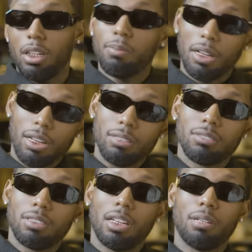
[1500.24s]
yeah, but
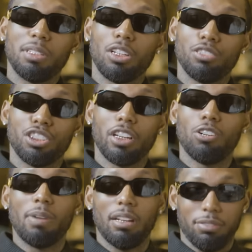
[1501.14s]
then I'd be going jail,
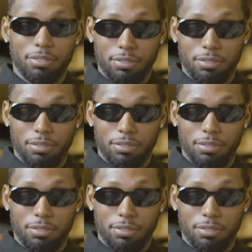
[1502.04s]
bruv.